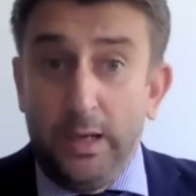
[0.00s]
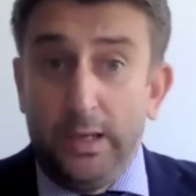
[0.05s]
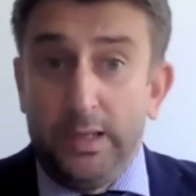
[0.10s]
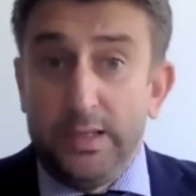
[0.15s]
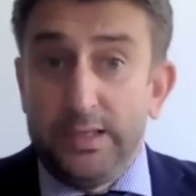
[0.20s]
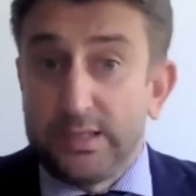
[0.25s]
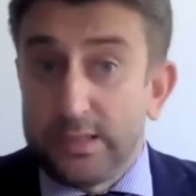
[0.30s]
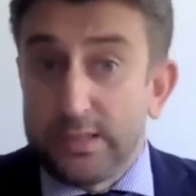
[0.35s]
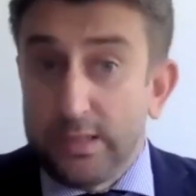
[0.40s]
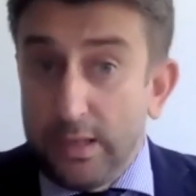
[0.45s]

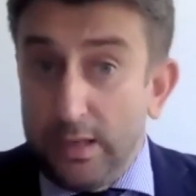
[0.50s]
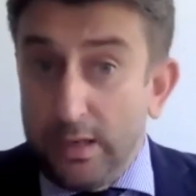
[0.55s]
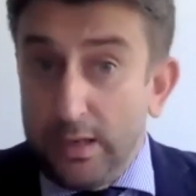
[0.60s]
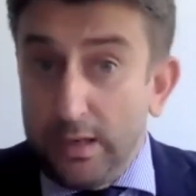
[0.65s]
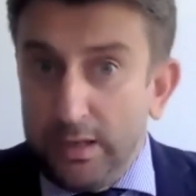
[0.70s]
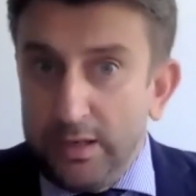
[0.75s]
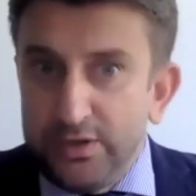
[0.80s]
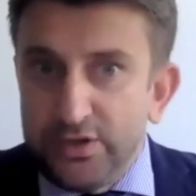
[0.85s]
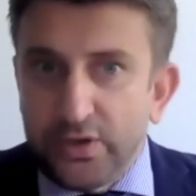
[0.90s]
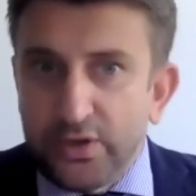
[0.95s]
It's
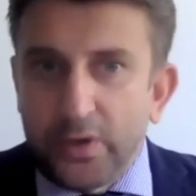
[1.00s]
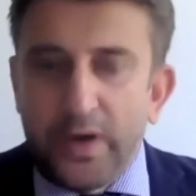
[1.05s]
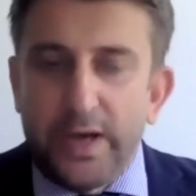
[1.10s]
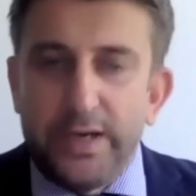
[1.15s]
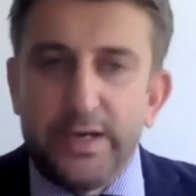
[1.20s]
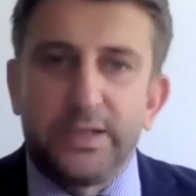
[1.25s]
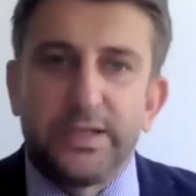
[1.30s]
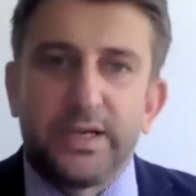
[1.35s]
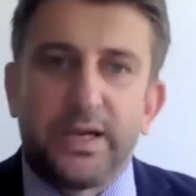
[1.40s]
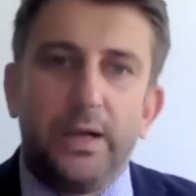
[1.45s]
an
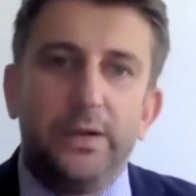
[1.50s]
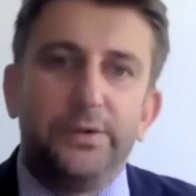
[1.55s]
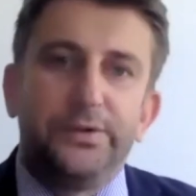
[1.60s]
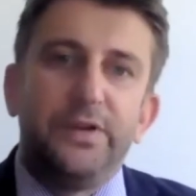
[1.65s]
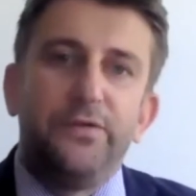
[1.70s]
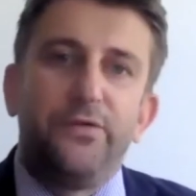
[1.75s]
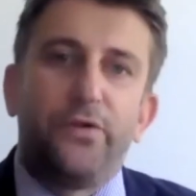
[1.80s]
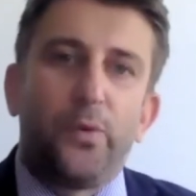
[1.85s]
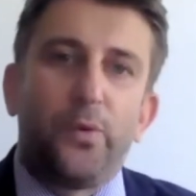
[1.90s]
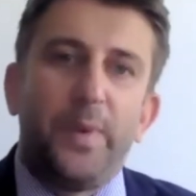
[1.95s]
integrated health
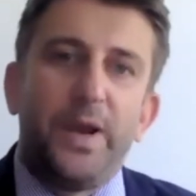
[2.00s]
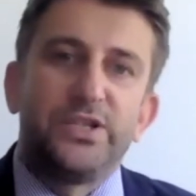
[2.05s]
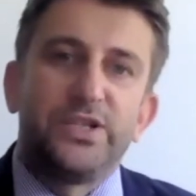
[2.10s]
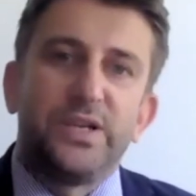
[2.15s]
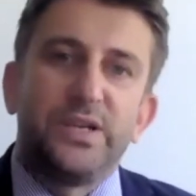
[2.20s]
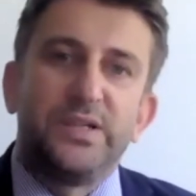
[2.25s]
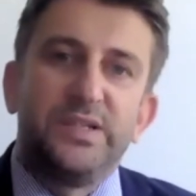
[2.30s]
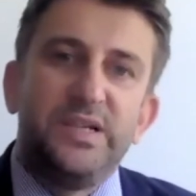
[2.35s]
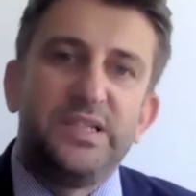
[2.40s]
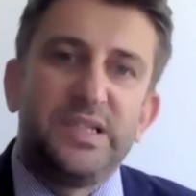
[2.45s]

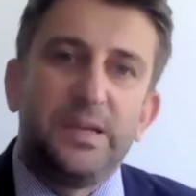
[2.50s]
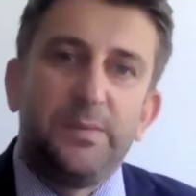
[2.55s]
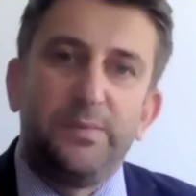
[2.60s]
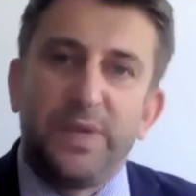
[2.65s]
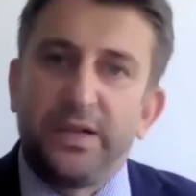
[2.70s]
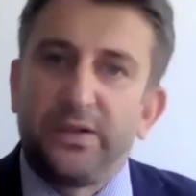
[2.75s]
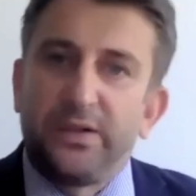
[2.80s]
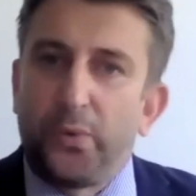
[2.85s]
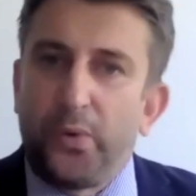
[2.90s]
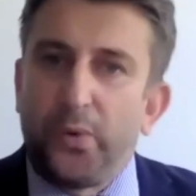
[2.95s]
information system
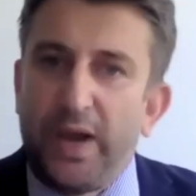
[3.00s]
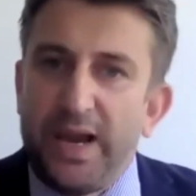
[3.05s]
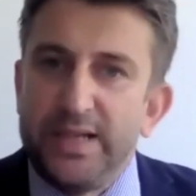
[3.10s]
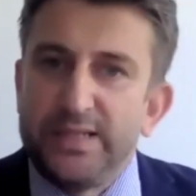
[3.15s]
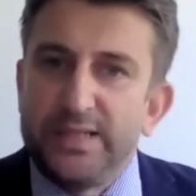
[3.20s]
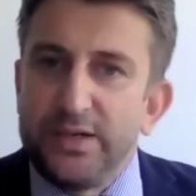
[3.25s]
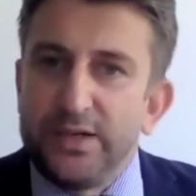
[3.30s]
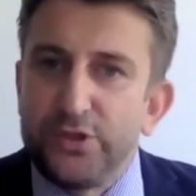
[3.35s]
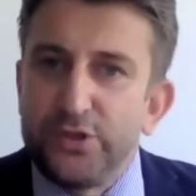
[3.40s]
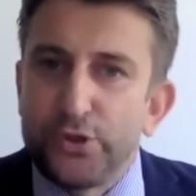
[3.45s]
that creates and